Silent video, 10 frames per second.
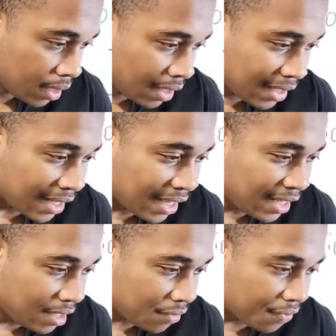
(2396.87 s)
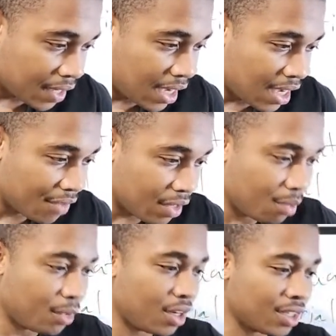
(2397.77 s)
Knight e5.
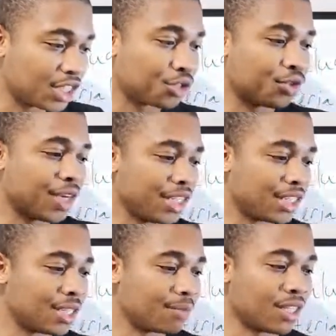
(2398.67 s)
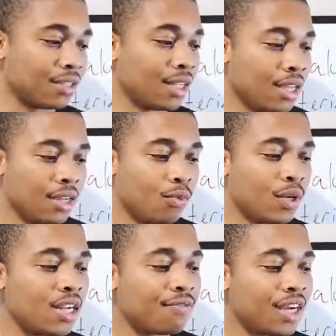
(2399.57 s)
Come on, let's threaten something.
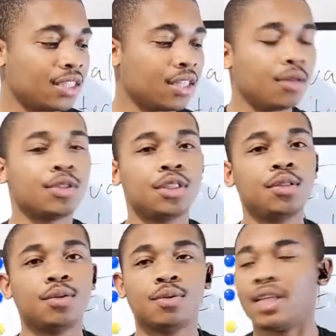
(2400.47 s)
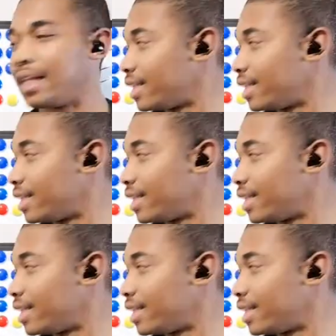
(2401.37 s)
What if I told you that